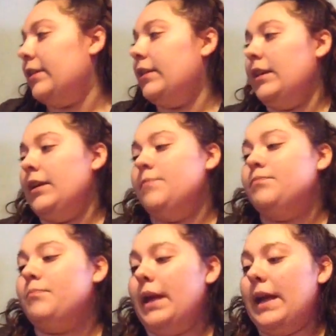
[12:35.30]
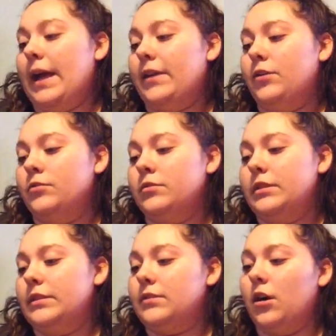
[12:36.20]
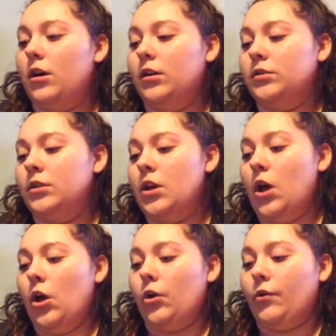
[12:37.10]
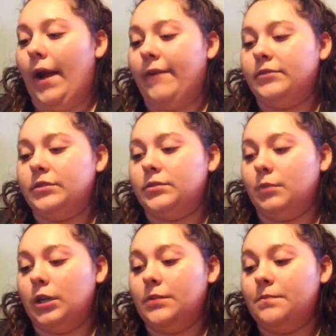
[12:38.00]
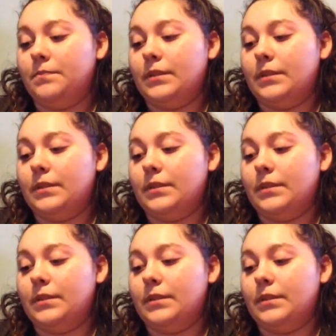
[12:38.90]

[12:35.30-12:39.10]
the paint I used is called Craft Smart.